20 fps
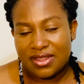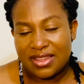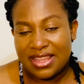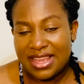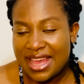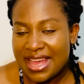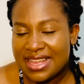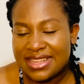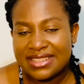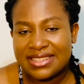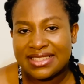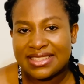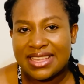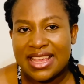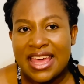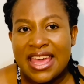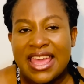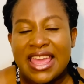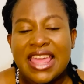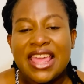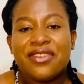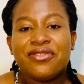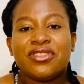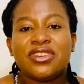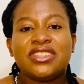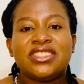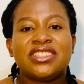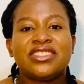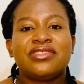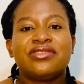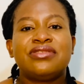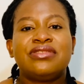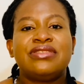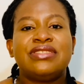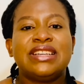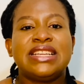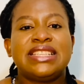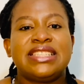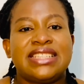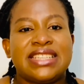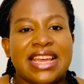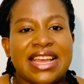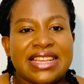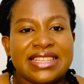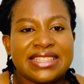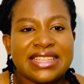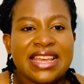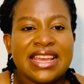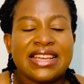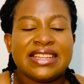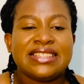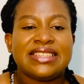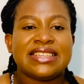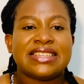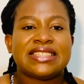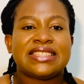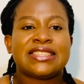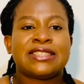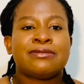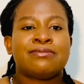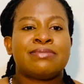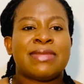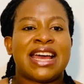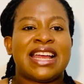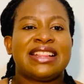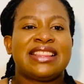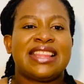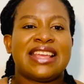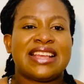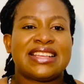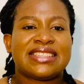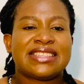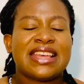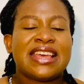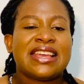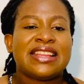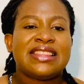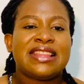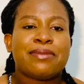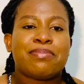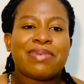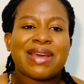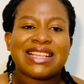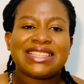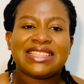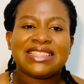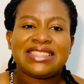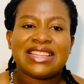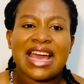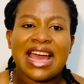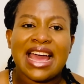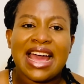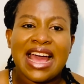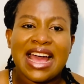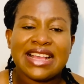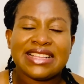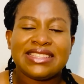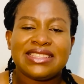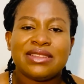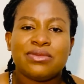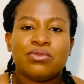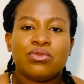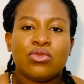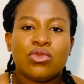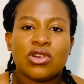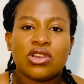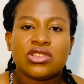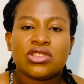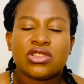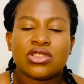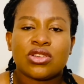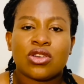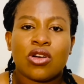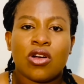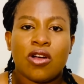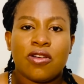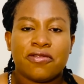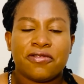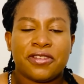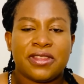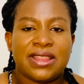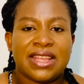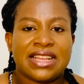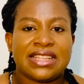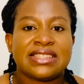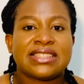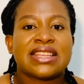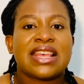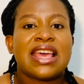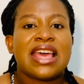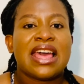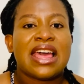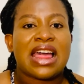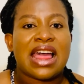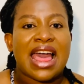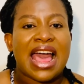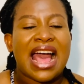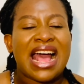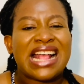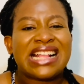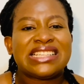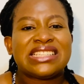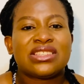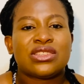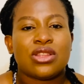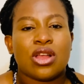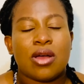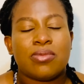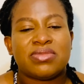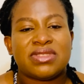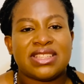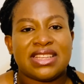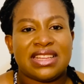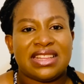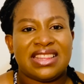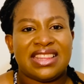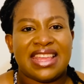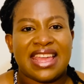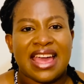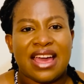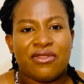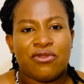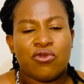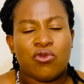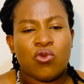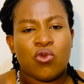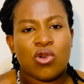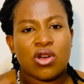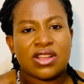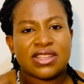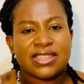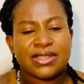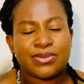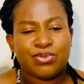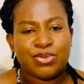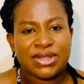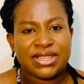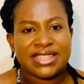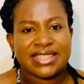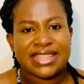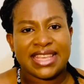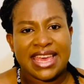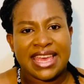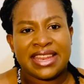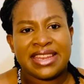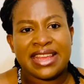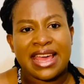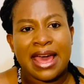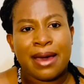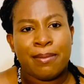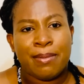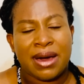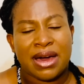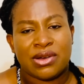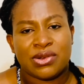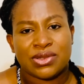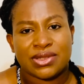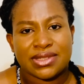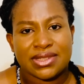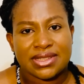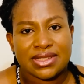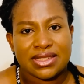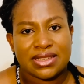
Yes, even the richest, the smartest, the person that has the most confidence has something they have once been scared about.